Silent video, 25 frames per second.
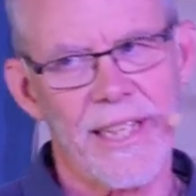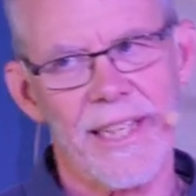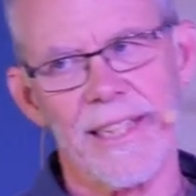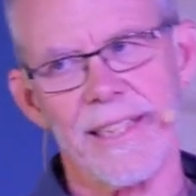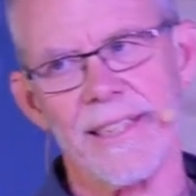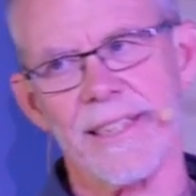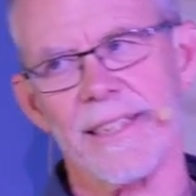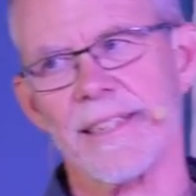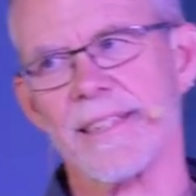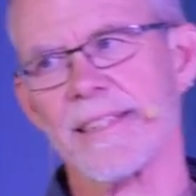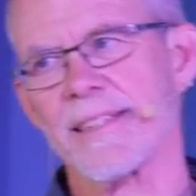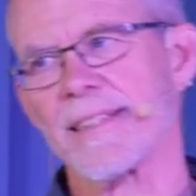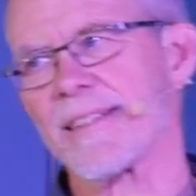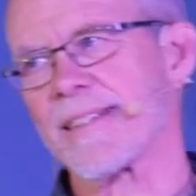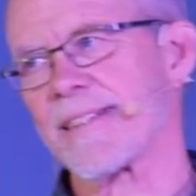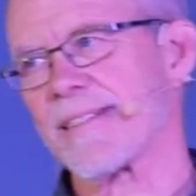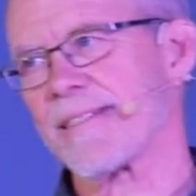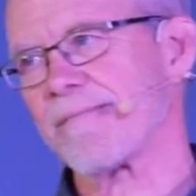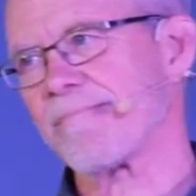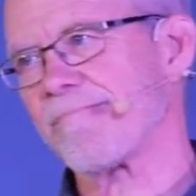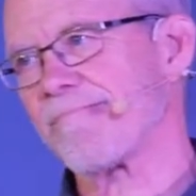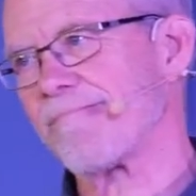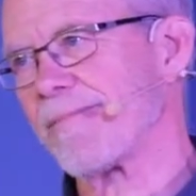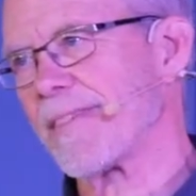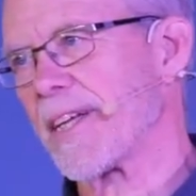it's
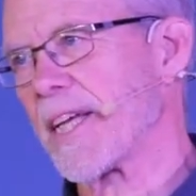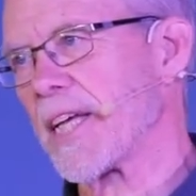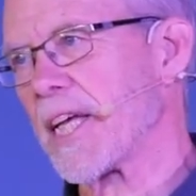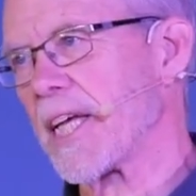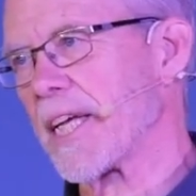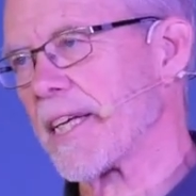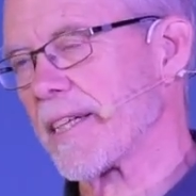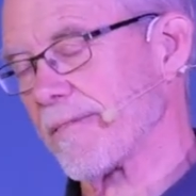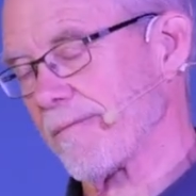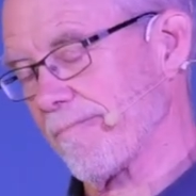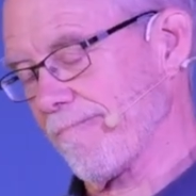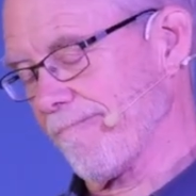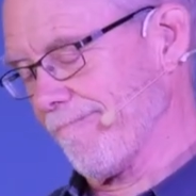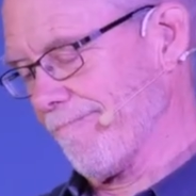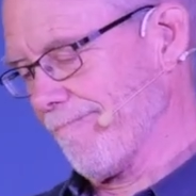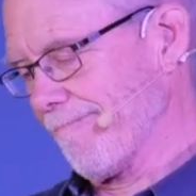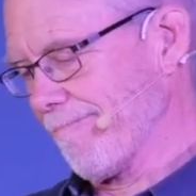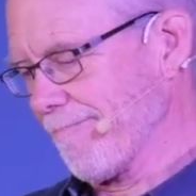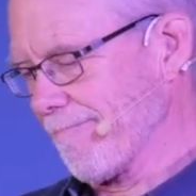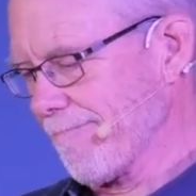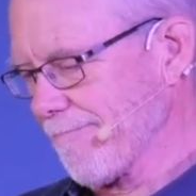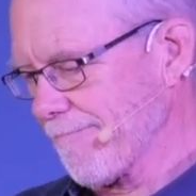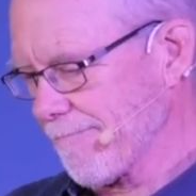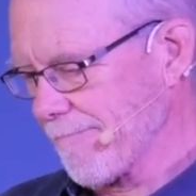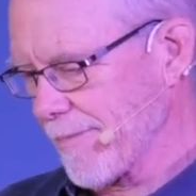
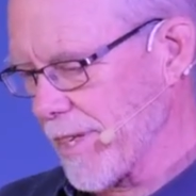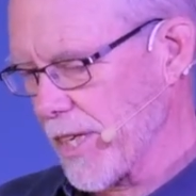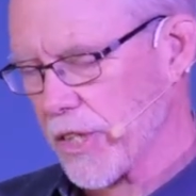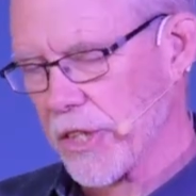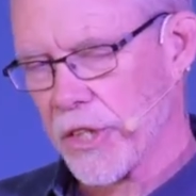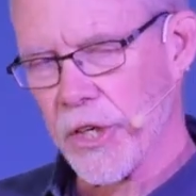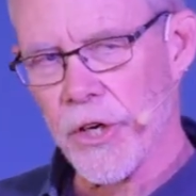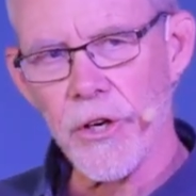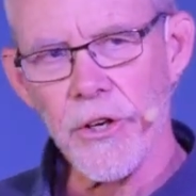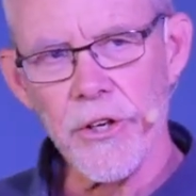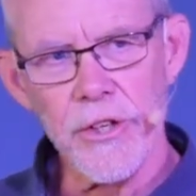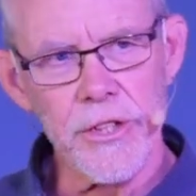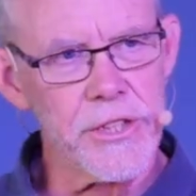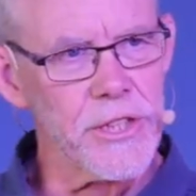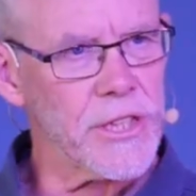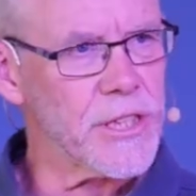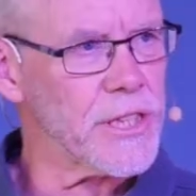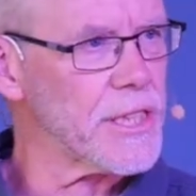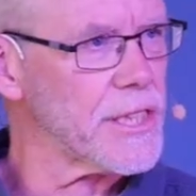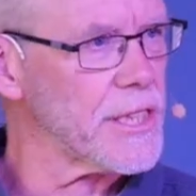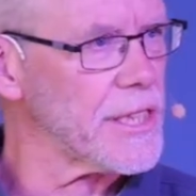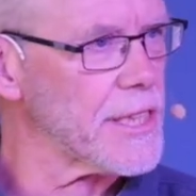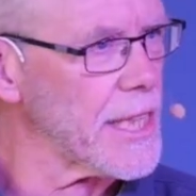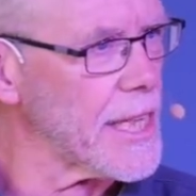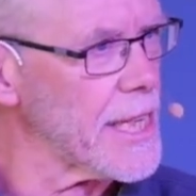encouraging
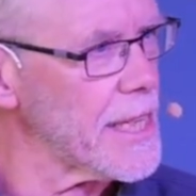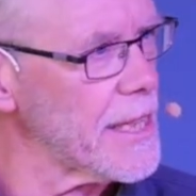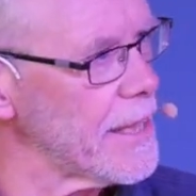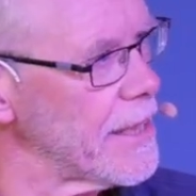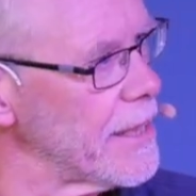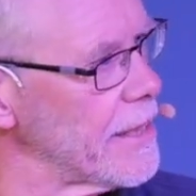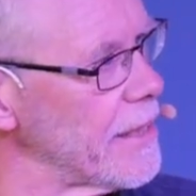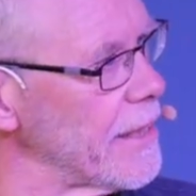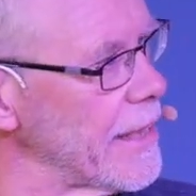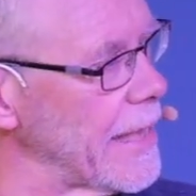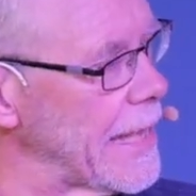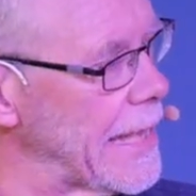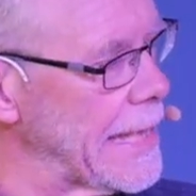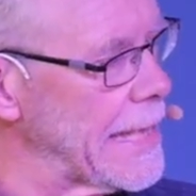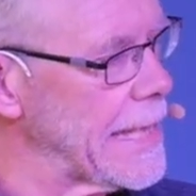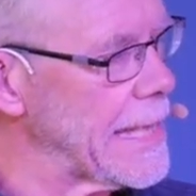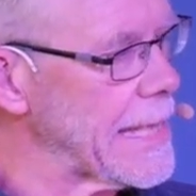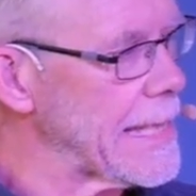to see in